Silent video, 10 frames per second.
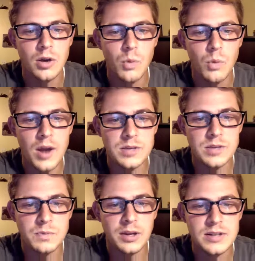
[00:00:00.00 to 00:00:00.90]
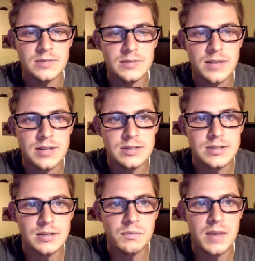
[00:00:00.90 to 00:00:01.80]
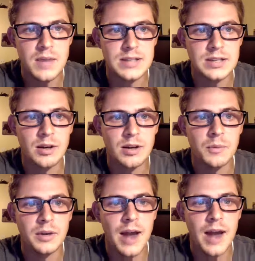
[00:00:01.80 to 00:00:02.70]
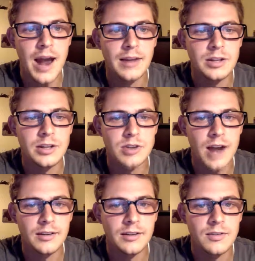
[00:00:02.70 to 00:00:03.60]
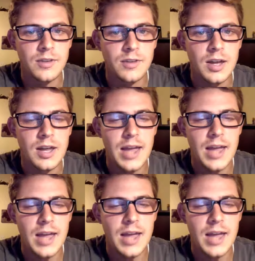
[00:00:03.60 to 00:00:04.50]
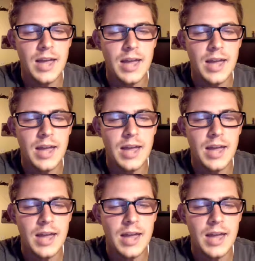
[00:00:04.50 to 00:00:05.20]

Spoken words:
which, because of this, makes their company highly attractive, and that